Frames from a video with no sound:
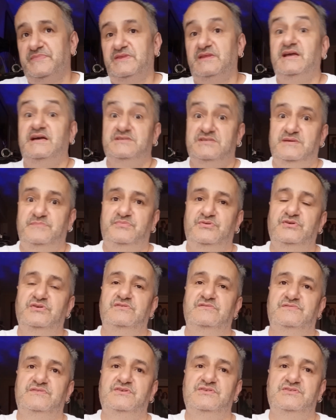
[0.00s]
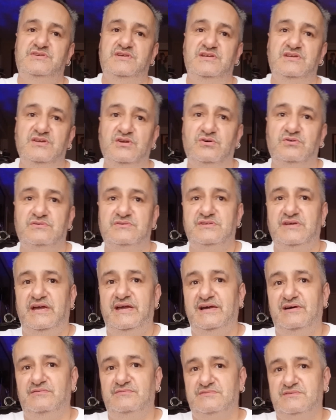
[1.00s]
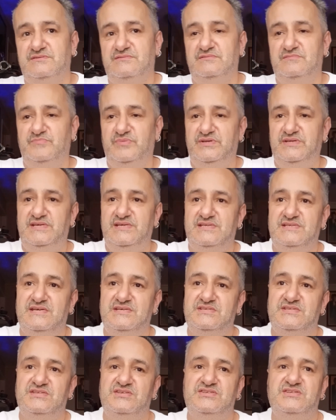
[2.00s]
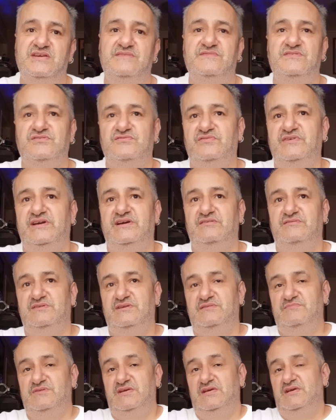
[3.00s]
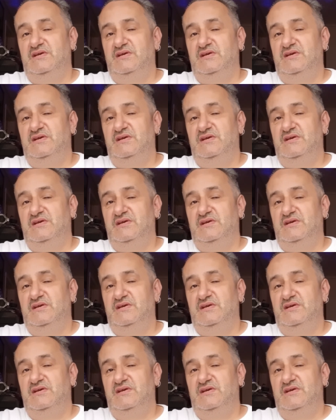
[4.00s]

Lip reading: as he proved, because he knocked out Benitez in the seventh round.